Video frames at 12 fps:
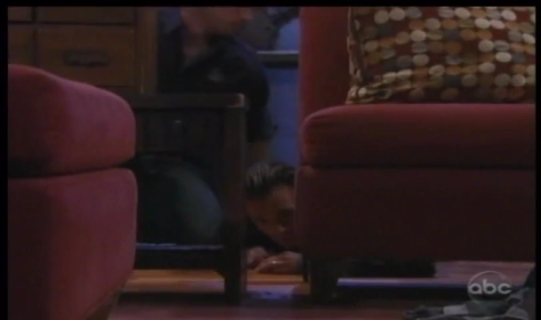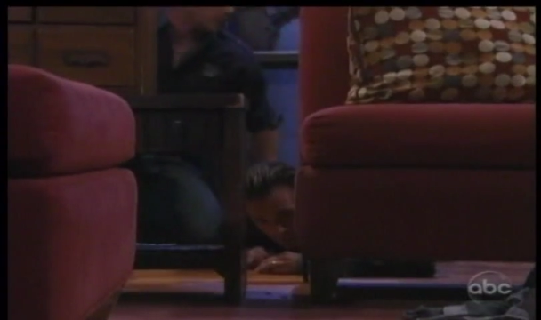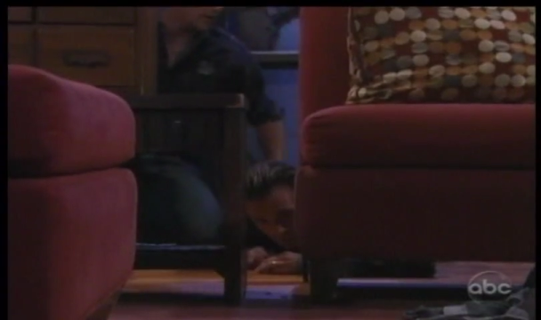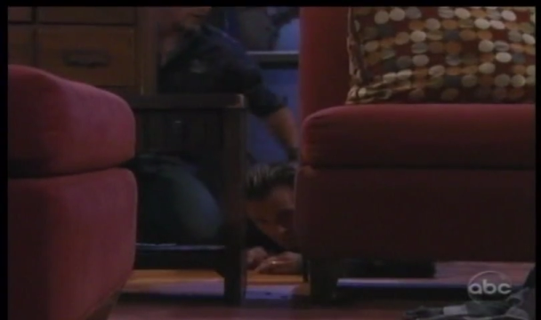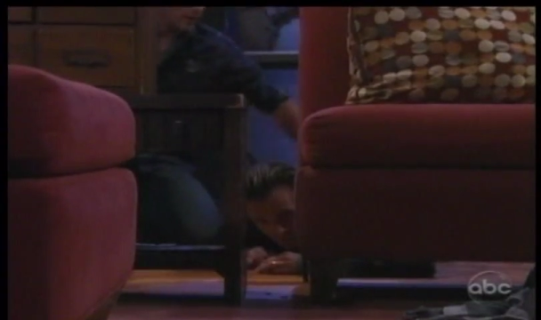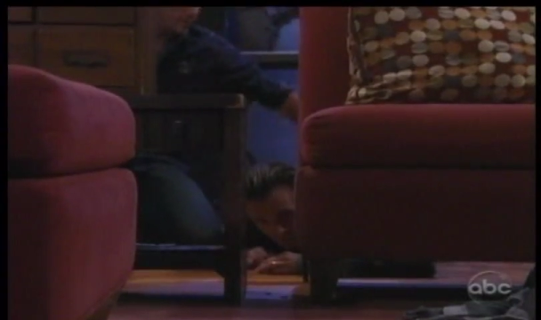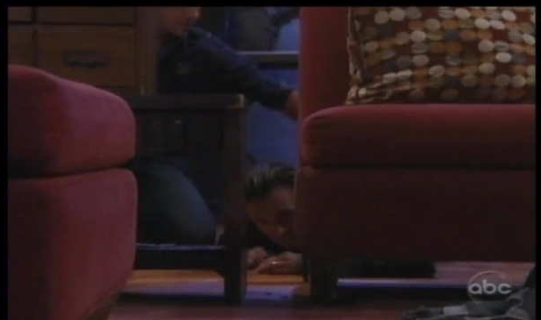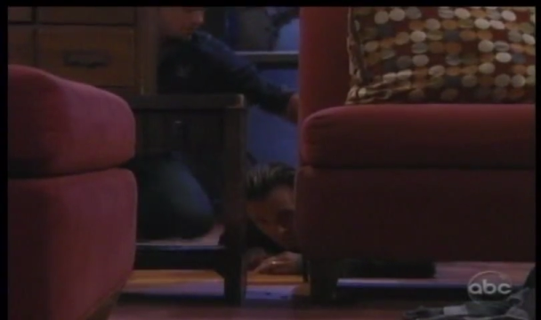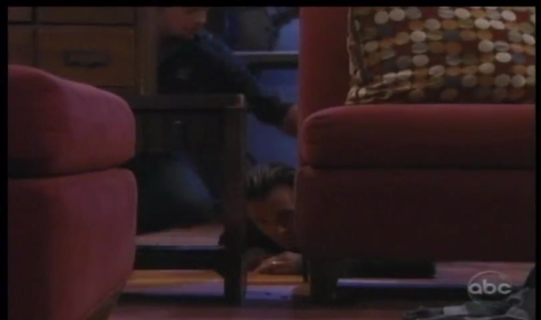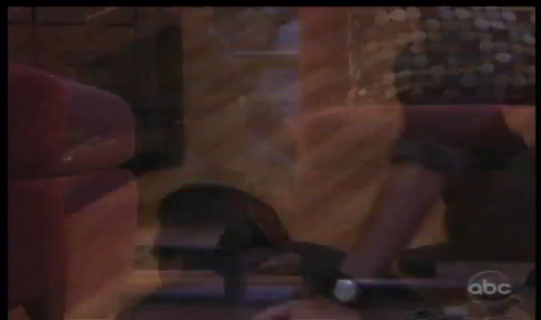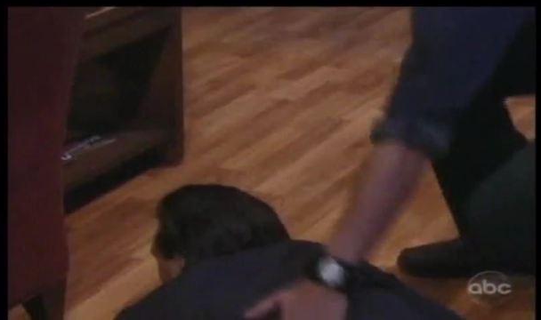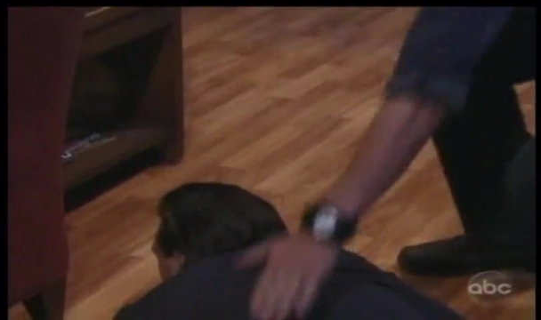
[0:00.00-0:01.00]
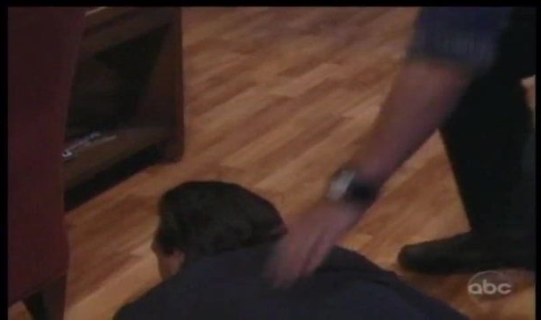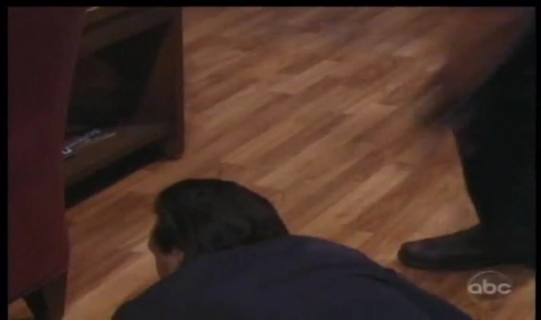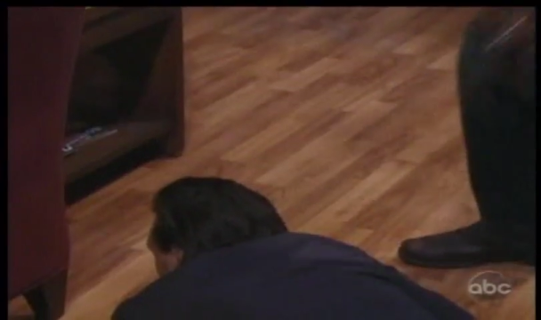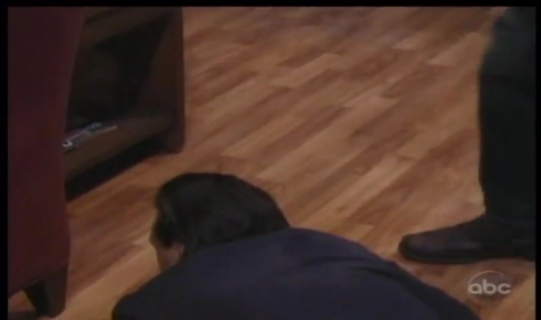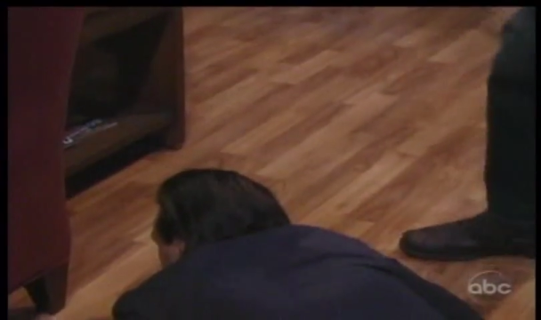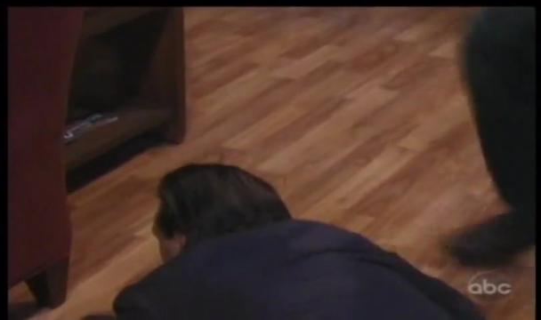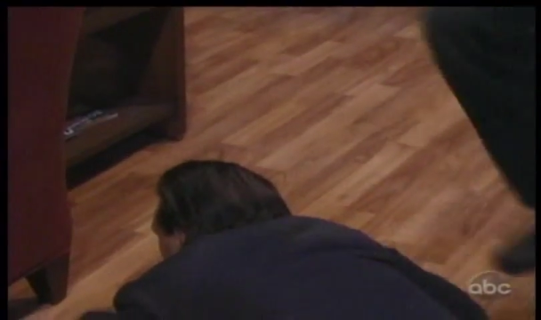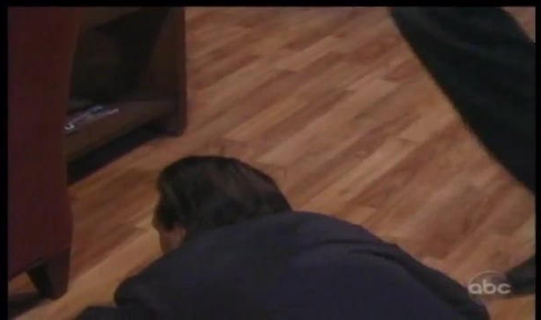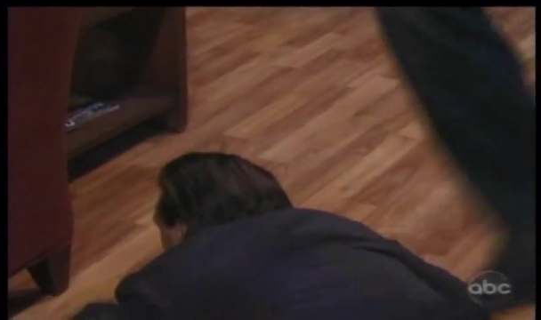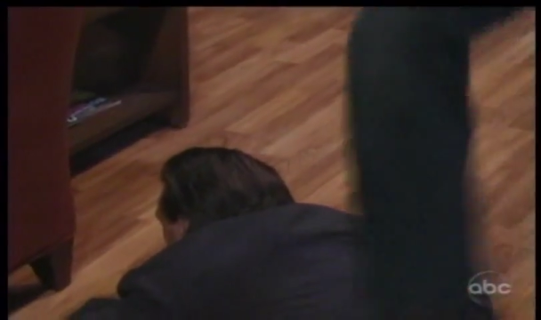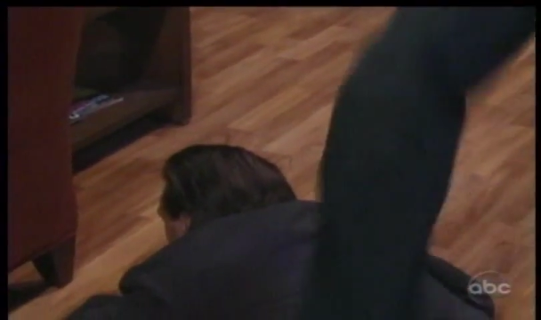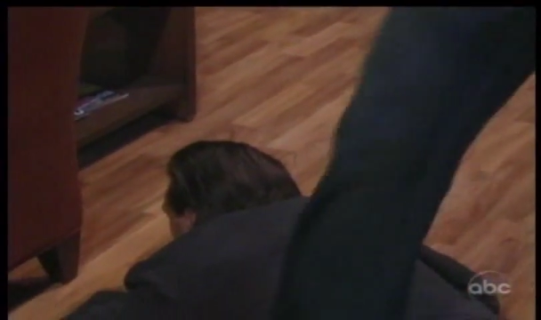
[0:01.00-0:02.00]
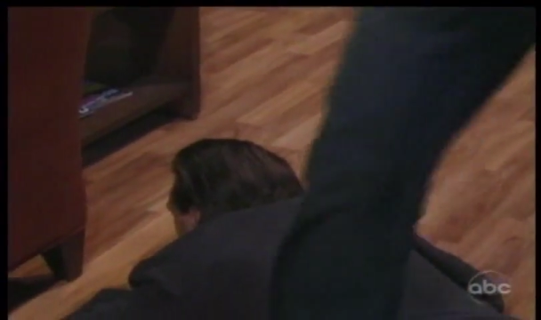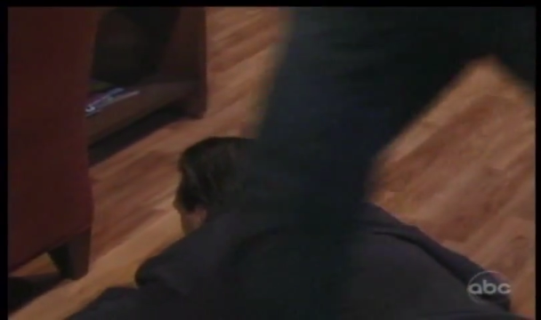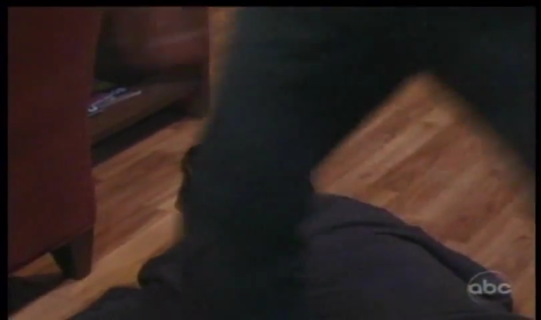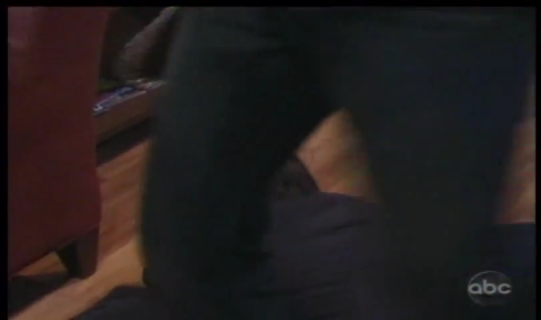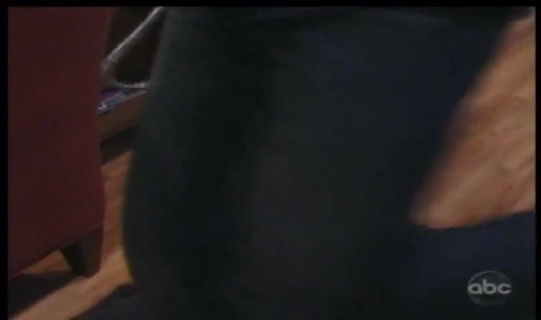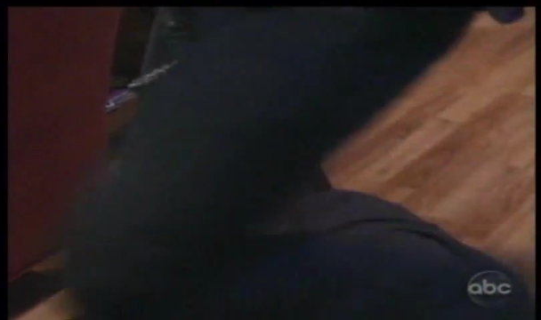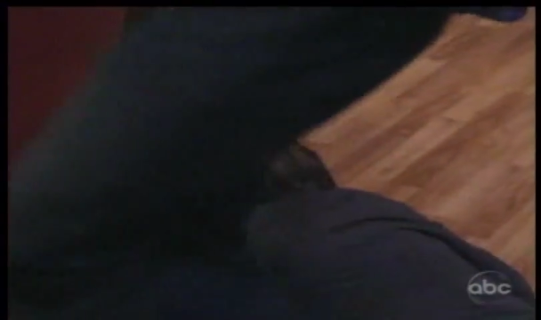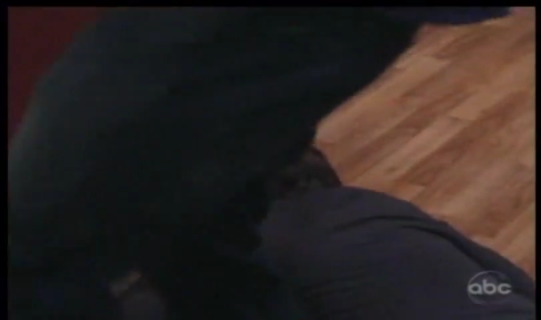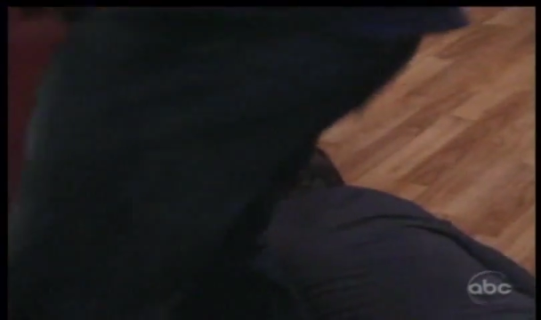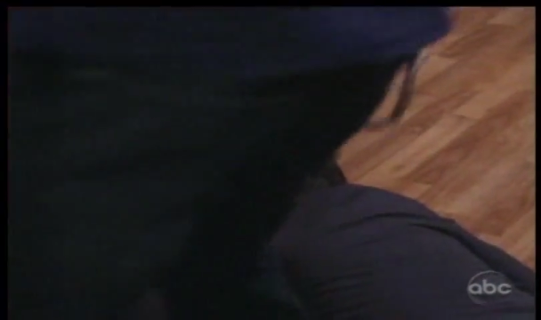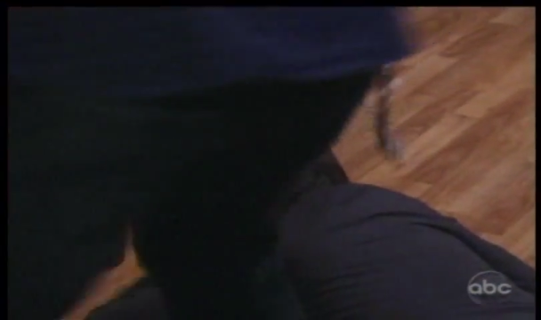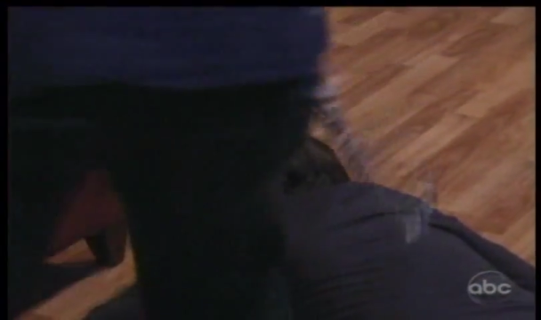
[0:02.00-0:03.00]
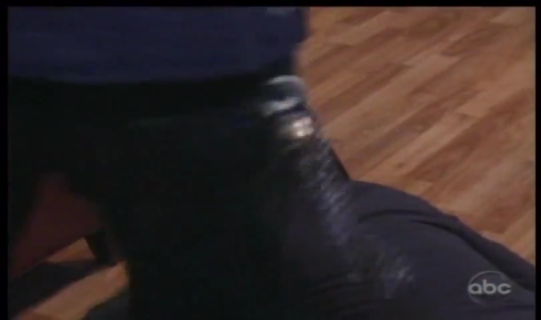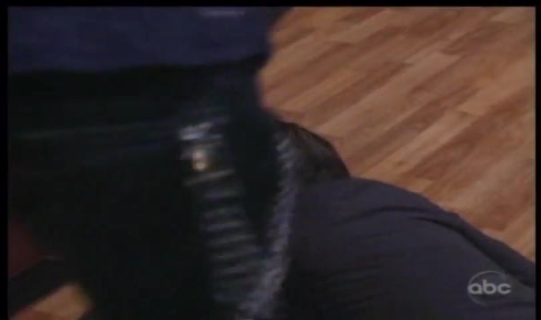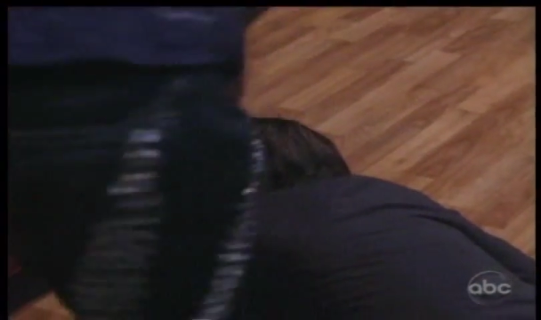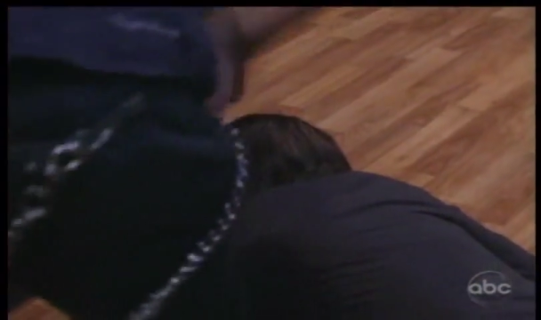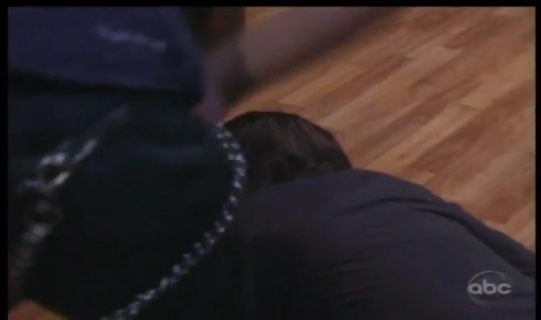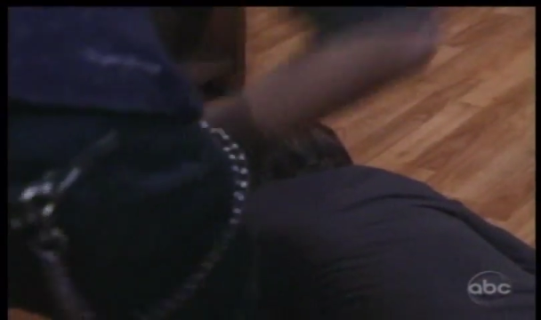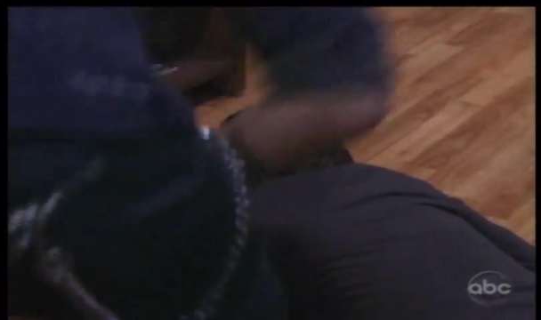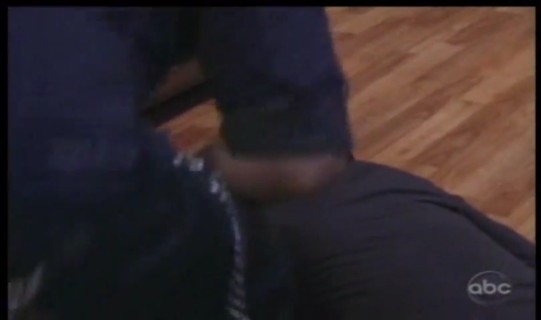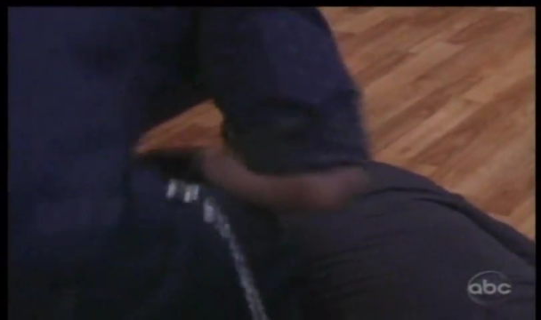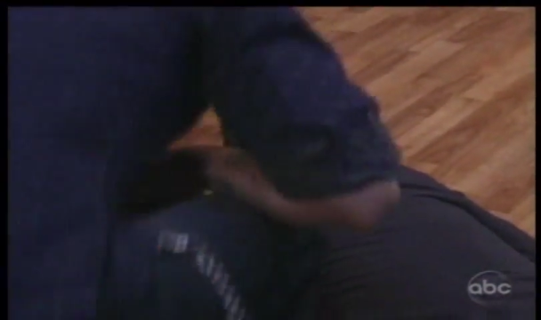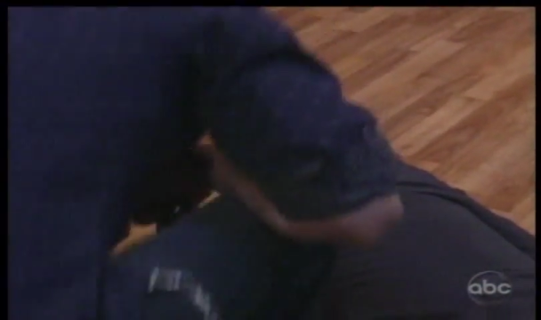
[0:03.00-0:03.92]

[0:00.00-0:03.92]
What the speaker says: Nobody's mouth can be seen.